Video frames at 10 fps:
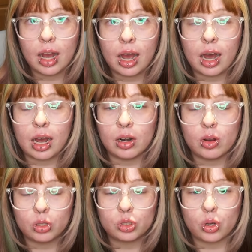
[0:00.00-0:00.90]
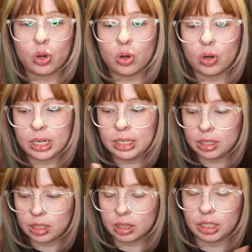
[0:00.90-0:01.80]
I'll also
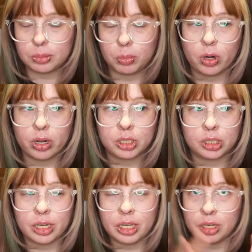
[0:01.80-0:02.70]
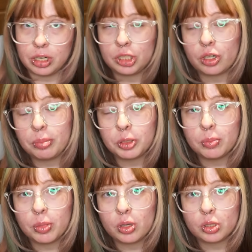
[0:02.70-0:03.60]
link these products in the
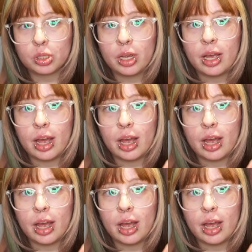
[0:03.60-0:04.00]
description box